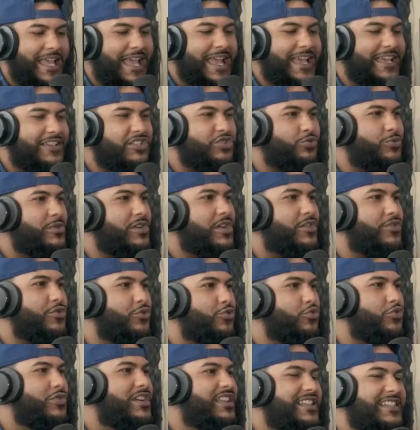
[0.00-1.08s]
That is one of the
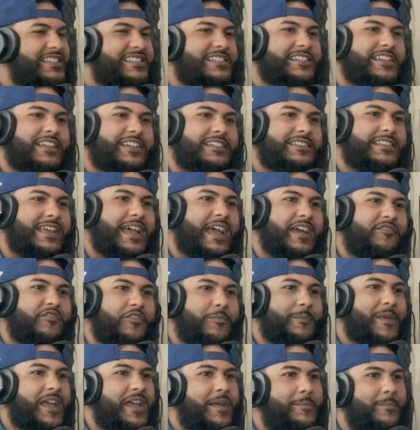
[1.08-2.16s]
realest niggas is. I
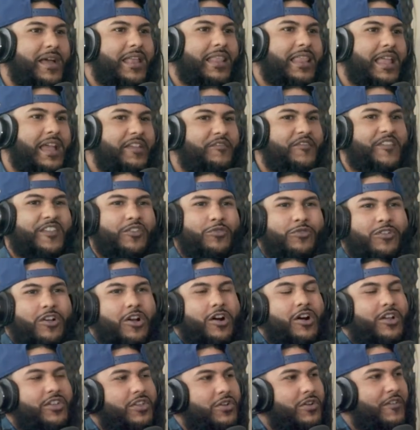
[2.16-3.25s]
ever met in my life. He'll yeah,
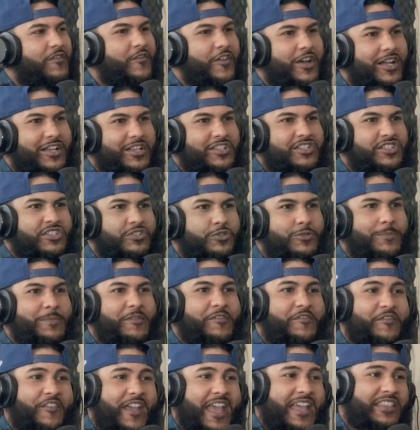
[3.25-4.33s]
call you a fucking
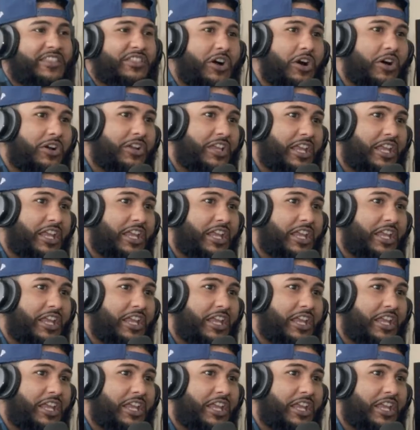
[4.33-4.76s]
stupid fat